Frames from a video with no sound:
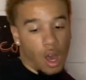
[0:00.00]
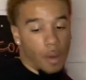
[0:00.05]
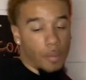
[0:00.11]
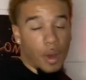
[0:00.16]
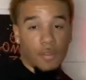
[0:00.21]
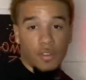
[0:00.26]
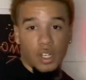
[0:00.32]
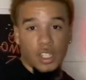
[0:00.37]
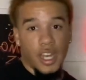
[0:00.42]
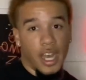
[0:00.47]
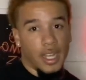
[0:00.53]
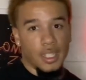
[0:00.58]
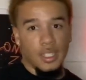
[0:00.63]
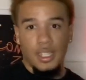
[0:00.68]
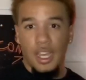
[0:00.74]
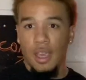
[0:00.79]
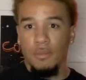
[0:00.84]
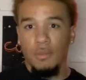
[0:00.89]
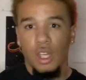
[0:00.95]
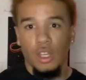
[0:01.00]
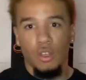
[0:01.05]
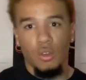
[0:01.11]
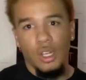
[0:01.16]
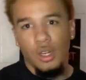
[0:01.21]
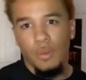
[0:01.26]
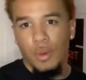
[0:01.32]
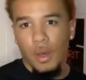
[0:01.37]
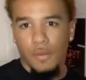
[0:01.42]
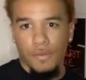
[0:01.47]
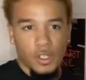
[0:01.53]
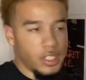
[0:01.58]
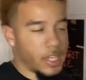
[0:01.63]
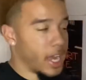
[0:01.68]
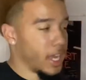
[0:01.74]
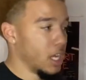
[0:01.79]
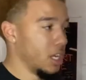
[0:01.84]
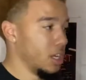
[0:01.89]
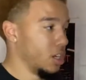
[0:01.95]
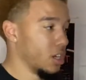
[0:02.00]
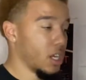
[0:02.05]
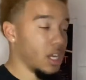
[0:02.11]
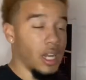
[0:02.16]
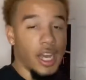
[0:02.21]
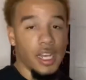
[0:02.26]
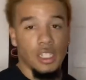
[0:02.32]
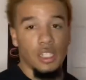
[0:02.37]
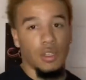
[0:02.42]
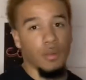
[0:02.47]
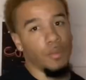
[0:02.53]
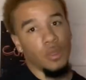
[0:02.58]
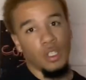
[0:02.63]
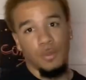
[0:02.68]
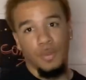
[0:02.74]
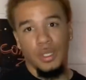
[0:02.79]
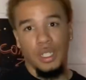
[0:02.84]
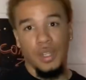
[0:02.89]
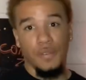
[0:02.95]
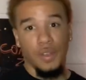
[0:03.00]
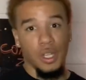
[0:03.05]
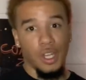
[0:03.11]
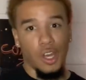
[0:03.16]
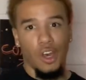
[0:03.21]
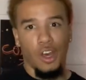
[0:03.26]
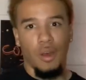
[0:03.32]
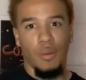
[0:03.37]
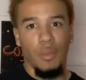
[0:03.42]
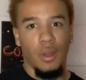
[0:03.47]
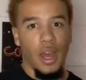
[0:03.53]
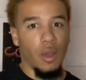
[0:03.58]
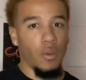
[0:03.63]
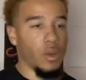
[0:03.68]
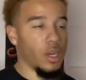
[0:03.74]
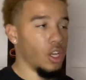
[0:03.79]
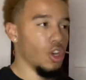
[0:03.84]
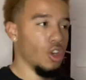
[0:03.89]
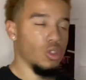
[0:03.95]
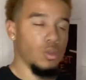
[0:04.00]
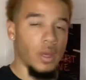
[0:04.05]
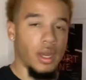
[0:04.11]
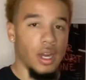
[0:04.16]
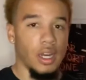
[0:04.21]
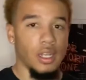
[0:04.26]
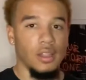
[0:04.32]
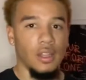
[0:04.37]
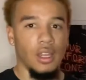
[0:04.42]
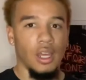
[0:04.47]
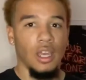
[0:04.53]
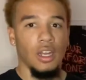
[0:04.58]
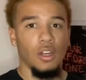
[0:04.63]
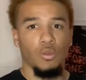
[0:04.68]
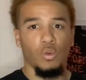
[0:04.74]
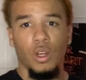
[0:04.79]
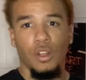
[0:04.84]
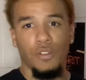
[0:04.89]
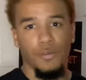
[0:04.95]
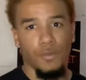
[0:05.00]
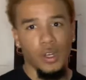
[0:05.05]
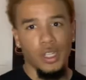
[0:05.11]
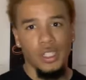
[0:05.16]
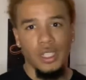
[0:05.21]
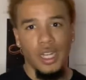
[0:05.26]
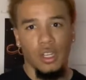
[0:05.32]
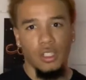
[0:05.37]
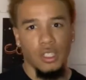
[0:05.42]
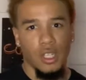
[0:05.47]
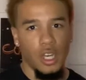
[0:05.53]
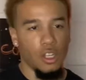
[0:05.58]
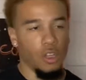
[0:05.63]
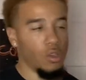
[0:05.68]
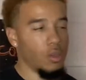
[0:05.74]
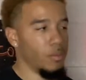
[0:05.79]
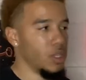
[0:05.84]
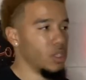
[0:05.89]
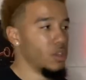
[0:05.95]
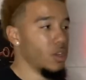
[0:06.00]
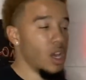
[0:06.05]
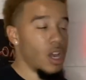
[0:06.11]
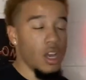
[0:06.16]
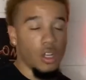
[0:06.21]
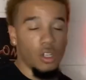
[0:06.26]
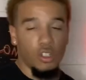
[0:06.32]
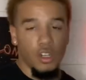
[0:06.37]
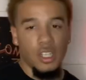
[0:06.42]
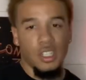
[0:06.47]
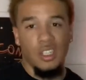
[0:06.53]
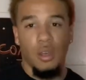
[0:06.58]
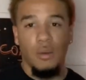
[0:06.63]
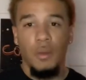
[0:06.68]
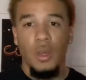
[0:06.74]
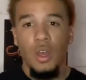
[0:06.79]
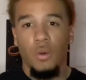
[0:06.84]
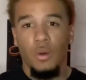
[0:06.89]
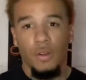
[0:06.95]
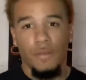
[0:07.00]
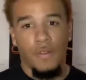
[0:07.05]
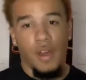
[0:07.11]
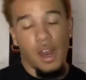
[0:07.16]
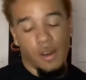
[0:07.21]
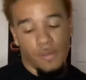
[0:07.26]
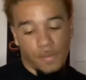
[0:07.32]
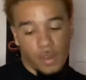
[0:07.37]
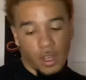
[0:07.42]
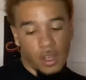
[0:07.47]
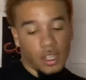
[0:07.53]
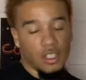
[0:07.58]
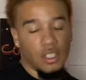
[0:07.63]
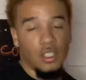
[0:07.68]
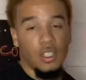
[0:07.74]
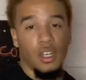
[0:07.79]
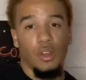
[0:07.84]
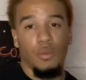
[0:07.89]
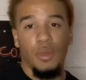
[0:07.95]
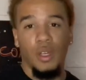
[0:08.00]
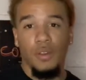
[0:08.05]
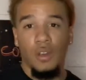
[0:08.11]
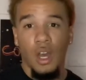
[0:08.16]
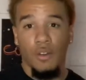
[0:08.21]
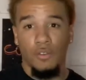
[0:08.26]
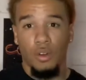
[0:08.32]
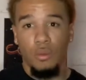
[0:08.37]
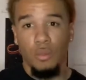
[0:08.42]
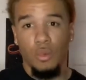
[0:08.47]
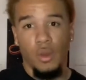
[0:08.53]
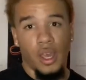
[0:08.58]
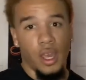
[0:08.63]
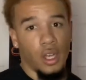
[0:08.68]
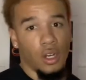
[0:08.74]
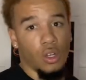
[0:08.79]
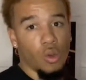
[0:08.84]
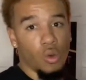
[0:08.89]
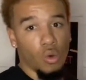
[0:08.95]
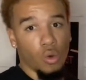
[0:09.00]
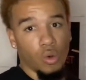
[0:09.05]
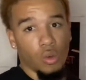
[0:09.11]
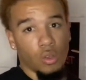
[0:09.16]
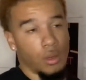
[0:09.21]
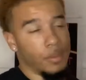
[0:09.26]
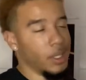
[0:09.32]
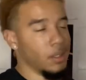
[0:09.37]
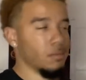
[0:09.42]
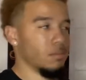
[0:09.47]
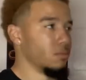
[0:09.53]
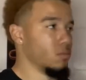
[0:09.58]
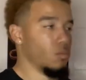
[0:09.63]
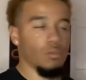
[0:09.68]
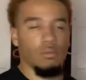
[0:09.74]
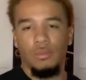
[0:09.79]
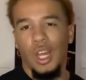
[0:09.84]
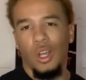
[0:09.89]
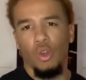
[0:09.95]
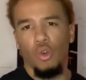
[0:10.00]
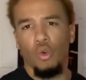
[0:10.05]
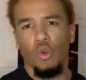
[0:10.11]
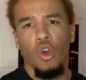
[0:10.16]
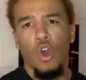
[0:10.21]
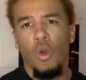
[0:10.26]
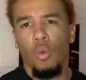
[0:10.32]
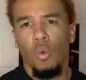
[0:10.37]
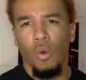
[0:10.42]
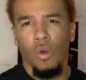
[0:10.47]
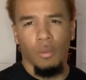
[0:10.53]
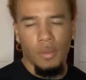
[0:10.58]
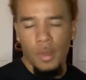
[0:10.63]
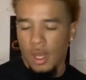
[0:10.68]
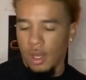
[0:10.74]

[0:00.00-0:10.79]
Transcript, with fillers: Puffer jacket, same thing. You need a puffer jacket in your collection, specifically an all black one. It goes with everything, and it's freezing outside, you can be dressed up with a fire fit and still be comfortable and cool. I mean, not cool, warm.